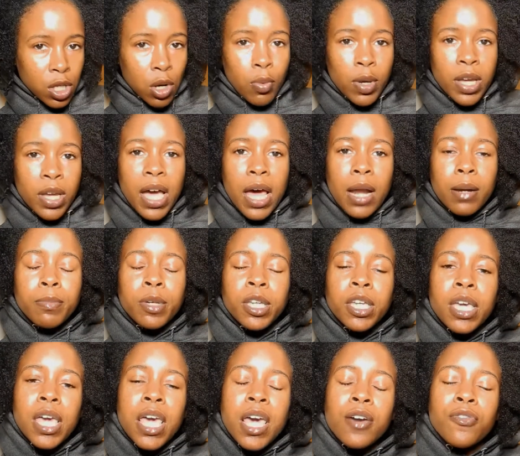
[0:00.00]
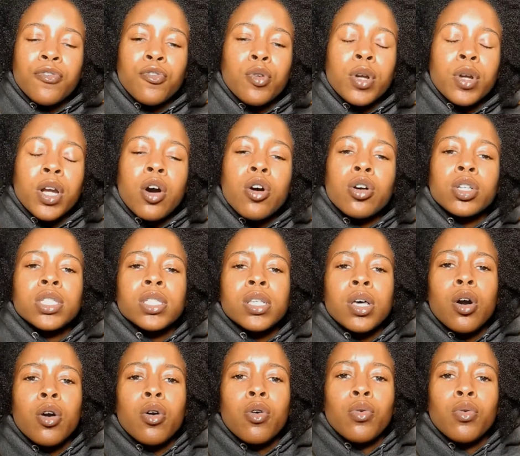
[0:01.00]
So we gotta be careful, and
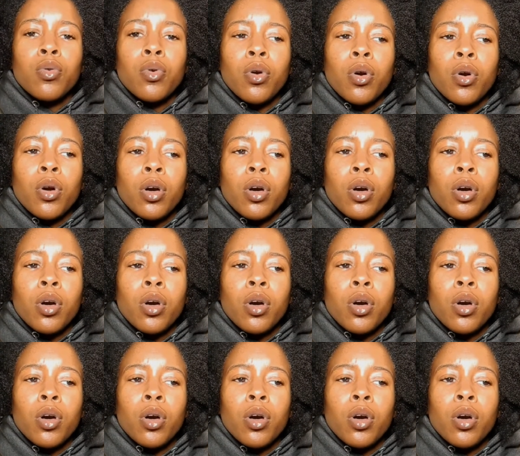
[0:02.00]
also